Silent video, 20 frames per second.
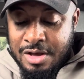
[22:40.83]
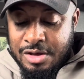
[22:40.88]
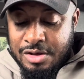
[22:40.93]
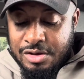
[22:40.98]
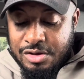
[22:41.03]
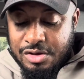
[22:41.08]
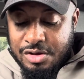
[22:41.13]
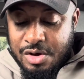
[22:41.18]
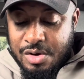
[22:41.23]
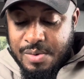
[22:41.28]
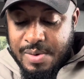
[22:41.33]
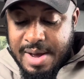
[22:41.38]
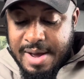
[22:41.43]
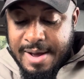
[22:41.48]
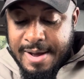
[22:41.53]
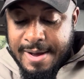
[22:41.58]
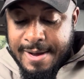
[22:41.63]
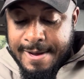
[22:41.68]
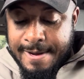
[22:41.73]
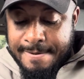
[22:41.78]

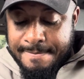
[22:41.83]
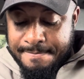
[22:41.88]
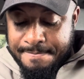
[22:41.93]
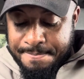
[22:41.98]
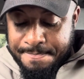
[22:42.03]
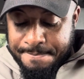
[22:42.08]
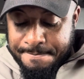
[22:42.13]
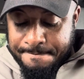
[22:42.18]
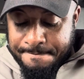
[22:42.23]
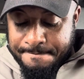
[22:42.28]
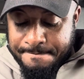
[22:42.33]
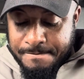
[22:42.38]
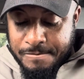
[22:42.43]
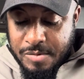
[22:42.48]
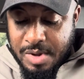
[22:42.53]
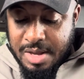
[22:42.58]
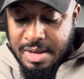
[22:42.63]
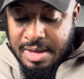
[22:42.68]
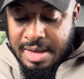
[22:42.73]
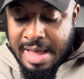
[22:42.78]
So
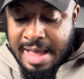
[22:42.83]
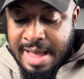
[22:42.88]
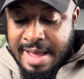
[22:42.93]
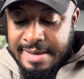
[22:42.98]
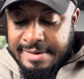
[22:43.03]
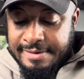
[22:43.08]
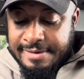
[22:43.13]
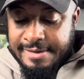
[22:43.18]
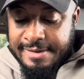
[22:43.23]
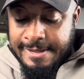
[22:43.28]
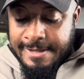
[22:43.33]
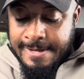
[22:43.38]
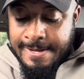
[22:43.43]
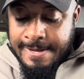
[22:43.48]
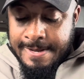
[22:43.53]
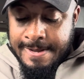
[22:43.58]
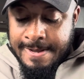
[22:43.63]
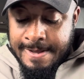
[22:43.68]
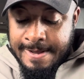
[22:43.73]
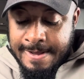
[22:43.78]
guys,
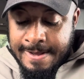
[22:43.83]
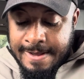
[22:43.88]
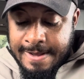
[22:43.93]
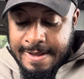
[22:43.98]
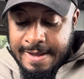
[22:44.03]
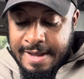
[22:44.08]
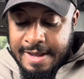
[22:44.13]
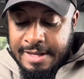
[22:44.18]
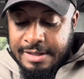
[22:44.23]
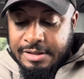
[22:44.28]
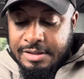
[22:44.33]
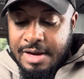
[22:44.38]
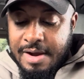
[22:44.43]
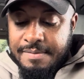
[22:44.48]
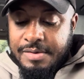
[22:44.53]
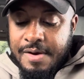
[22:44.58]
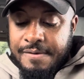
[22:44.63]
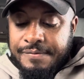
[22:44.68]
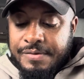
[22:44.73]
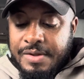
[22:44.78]
in
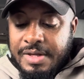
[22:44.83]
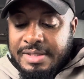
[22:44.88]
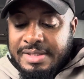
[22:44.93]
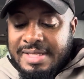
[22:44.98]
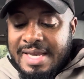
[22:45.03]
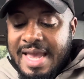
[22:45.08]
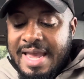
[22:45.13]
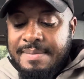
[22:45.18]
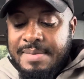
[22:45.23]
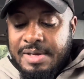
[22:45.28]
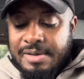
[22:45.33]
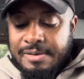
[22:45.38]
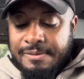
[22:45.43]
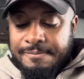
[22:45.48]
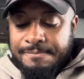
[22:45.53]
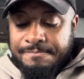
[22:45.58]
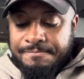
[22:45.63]
terms of the table.